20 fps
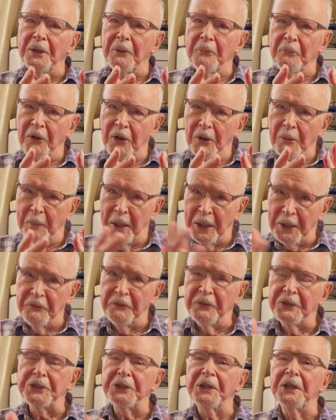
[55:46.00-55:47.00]

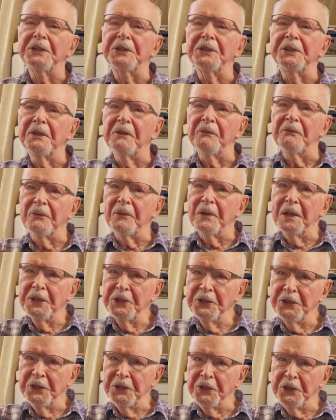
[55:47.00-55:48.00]
manifestation of
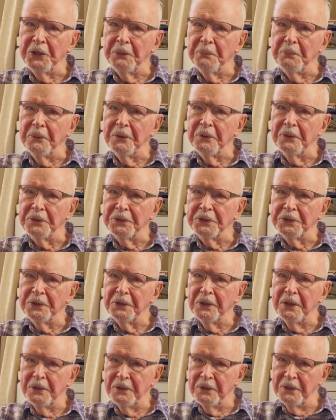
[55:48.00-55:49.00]
relationship
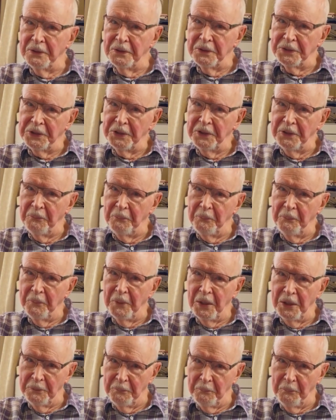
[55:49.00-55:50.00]
that's
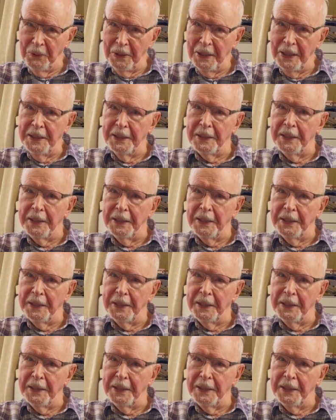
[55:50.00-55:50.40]
in play.